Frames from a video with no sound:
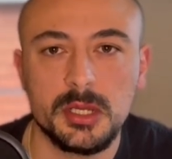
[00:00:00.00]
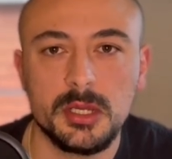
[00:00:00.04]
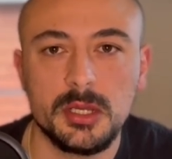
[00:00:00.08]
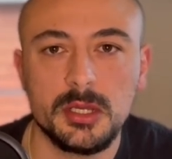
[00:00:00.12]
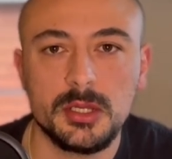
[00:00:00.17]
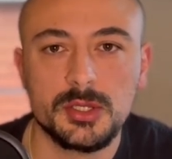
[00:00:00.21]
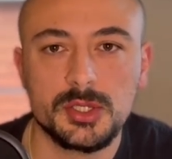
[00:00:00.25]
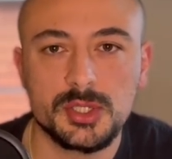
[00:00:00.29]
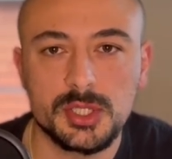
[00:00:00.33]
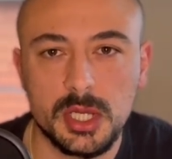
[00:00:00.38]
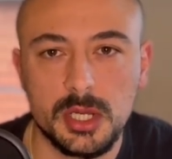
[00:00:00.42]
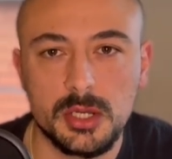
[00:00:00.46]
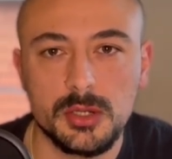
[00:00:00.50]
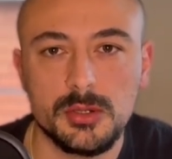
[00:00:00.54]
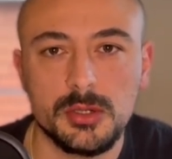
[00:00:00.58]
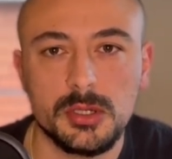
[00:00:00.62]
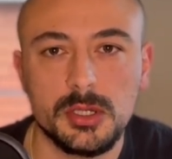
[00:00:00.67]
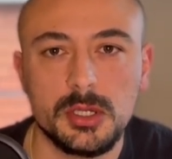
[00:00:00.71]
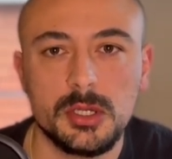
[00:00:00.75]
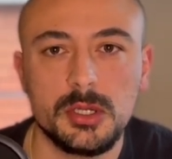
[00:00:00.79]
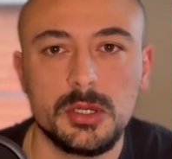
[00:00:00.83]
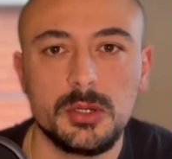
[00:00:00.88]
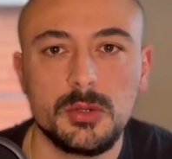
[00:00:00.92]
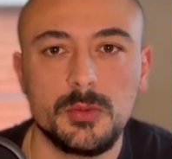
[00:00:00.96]
So,
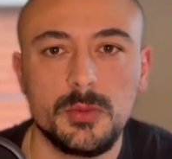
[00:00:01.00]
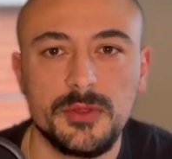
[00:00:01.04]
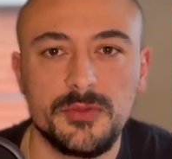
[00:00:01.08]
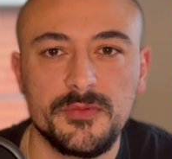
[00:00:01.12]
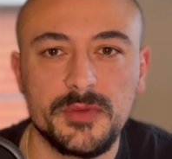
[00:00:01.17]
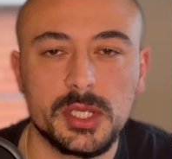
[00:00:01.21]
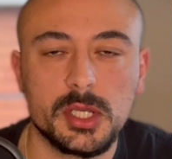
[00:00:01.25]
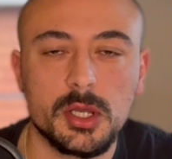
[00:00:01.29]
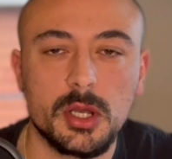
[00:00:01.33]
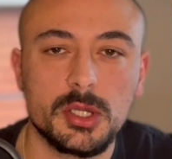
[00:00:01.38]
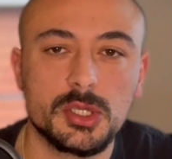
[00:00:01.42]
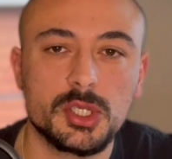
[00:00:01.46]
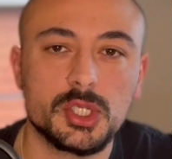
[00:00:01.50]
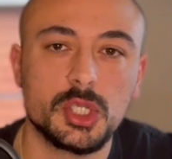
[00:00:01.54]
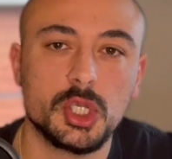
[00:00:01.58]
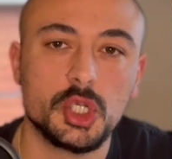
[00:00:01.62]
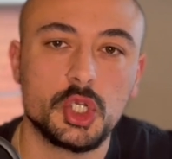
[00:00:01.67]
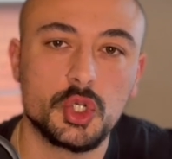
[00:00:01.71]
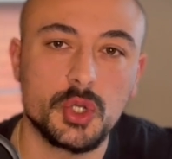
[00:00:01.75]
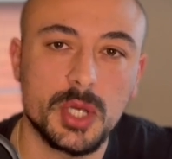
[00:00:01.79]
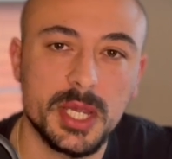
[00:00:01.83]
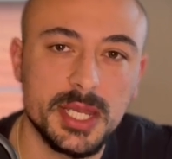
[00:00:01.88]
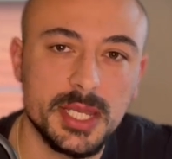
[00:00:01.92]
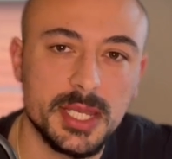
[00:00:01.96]
with regards to
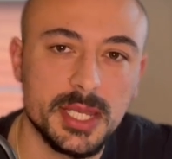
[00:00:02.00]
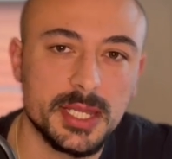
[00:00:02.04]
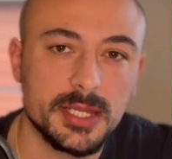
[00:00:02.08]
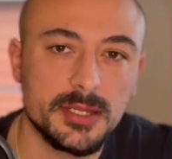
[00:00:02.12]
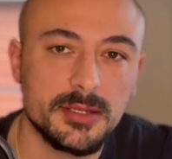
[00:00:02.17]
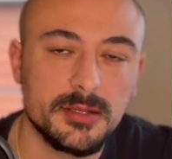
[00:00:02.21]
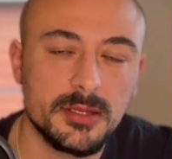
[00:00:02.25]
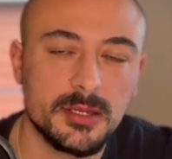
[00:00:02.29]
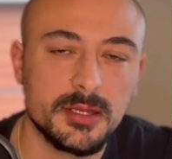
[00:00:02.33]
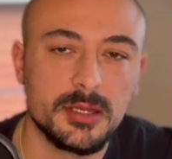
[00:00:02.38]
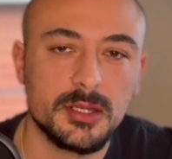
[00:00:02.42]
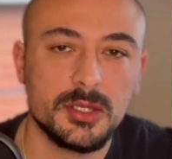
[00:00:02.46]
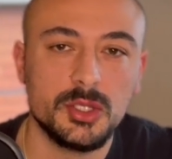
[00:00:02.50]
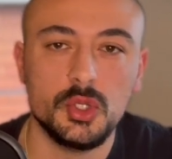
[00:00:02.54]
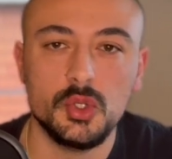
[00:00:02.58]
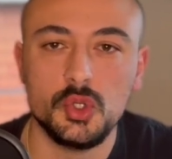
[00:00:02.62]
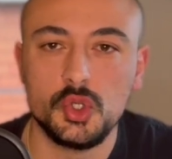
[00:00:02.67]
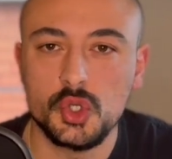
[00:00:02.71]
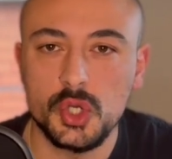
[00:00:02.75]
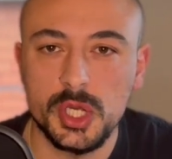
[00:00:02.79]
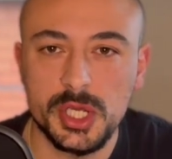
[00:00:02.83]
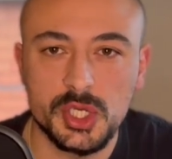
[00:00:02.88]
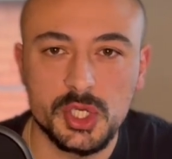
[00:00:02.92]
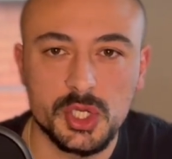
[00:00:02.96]
training,
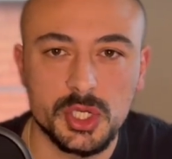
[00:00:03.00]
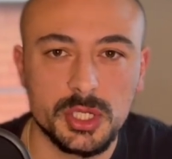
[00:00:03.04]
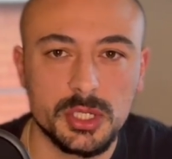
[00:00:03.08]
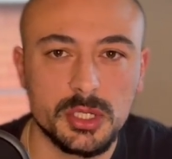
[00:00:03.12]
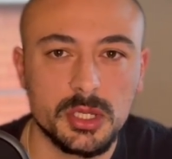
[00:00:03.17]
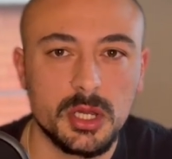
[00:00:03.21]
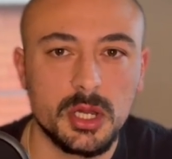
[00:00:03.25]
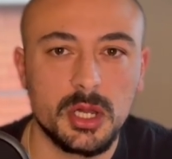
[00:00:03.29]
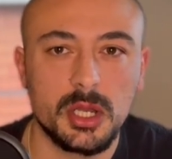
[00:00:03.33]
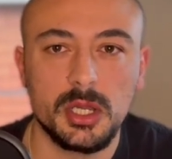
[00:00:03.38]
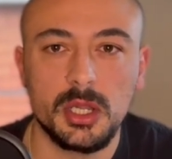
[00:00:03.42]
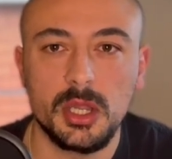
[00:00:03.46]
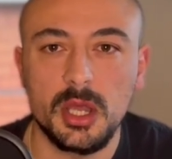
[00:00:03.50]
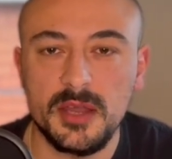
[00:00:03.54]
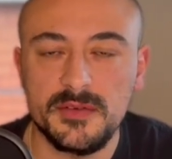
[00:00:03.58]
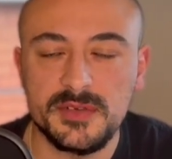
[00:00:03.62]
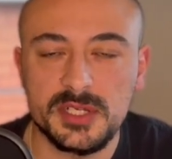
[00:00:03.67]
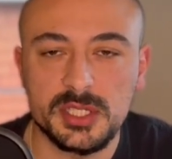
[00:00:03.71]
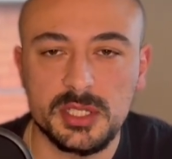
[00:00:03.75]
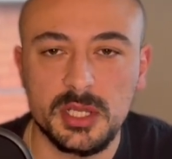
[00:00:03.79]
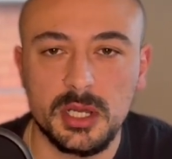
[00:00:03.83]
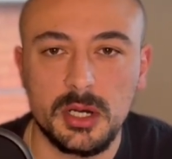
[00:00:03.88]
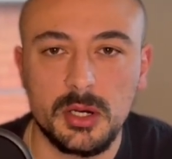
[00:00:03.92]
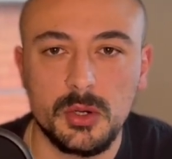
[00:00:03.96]
nutrition,
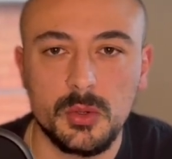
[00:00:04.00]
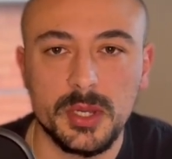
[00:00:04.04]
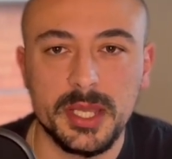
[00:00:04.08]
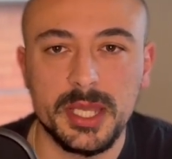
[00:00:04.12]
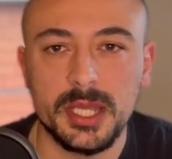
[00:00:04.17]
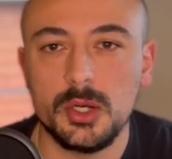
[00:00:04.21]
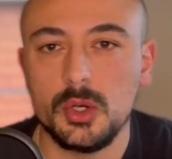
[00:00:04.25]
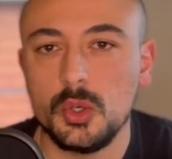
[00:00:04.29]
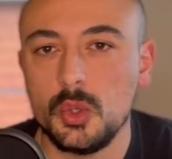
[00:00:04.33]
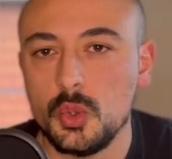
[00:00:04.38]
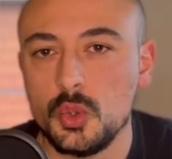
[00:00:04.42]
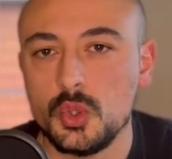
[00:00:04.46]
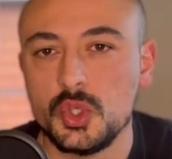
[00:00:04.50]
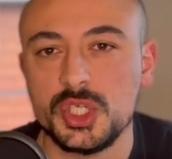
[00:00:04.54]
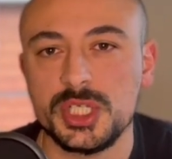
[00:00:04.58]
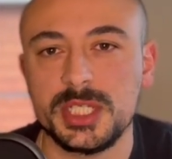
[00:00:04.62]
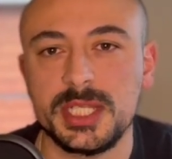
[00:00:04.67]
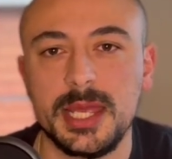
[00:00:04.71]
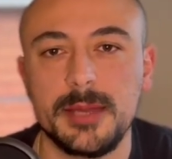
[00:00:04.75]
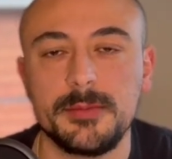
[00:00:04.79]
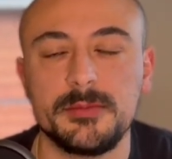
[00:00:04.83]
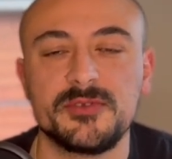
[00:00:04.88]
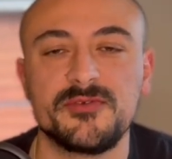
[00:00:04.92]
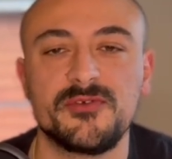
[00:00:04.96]
lifestyle, it all
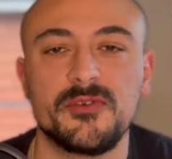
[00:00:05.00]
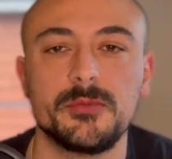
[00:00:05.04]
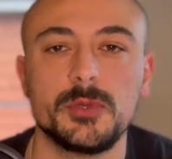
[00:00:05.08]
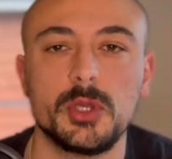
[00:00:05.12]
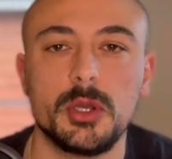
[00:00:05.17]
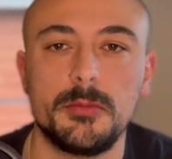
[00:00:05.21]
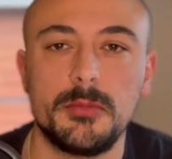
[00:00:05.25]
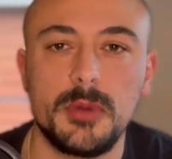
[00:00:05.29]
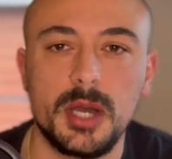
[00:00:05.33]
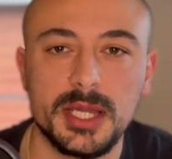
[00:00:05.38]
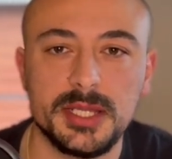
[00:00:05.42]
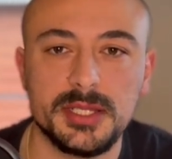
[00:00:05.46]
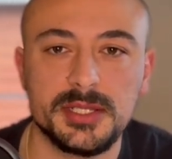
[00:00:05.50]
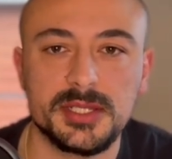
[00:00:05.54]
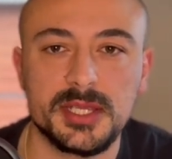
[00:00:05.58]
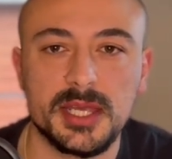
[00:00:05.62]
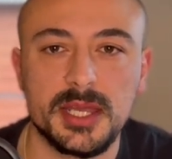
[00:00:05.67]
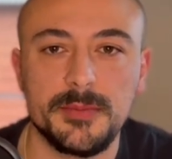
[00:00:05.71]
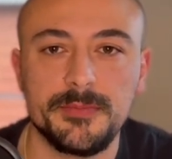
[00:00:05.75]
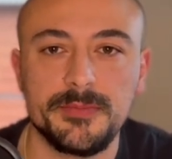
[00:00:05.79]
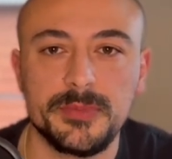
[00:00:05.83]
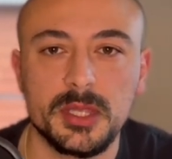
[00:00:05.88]
stems from your mindset.